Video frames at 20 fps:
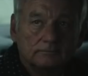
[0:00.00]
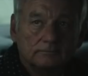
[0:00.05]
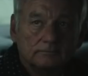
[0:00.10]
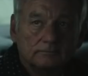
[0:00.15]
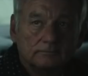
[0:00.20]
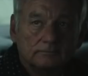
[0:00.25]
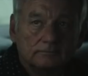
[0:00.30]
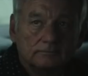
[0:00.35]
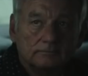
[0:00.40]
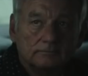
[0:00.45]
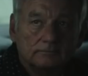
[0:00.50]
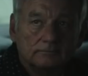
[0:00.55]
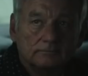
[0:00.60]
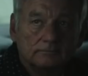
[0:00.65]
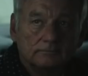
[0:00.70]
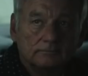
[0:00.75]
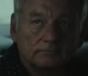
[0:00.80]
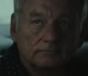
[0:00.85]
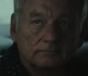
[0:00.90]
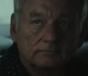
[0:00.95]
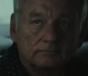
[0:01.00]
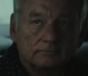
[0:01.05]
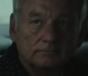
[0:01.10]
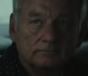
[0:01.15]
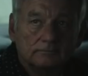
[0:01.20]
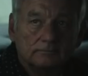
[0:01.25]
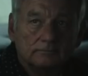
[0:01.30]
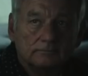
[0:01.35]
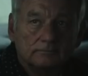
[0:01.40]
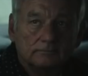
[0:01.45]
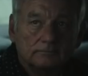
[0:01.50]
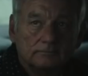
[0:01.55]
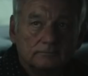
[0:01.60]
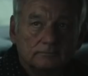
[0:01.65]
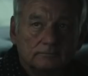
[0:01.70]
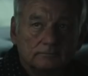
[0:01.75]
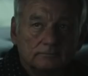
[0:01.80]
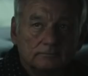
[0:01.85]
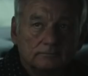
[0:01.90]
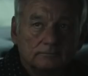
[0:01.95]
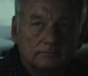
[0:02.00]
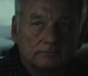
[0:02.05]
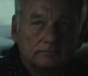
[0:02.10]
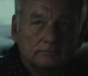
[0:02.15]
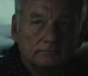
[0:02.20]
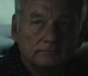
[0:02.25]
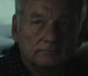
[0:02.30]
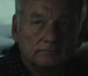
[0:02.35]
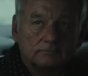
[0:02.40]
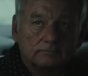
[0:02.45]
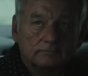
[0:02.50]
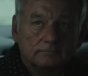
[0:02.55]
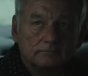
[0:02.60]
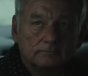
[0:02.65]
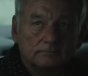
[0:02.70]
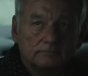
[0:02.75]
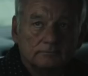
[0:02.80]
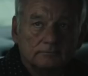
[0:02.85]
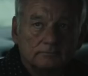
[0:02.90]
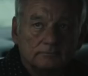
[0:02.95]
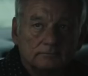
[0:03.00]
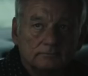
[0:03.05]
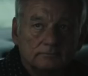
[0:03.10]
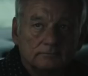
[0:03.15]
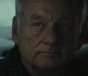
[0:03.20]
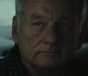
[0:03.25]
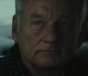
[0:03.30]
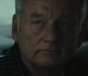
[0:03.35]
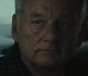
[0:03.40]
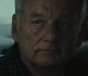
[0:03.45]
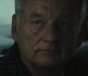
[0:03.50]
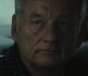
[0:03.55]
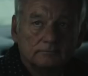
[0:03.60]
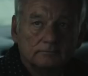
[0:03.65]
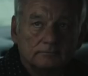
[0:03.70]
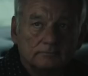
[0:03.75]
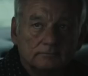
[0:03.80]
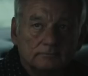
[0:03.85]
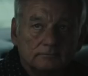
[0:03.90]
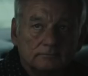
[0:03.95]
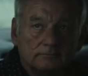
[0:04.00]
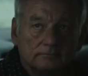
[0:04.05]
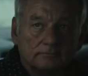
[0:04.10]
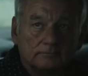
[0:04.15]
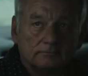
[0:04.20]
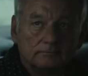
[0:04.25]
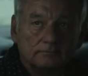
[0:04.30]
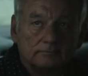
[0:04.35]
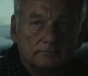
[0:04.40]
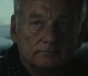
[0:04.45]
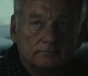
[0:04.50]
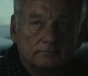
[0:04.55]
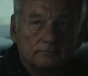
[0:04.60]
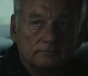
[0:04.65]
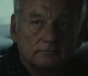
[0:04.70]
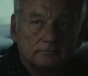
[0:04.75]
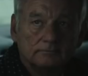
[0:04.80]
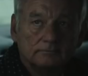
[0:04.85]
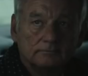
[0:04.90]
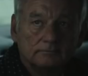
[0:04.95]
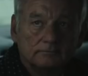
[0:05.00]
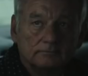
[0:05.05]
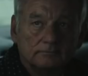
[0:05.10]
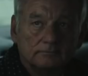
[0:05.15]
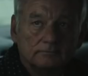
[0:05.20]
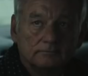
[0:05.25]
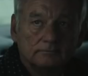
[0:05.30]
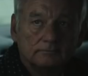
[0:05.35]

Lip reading: (not speaking)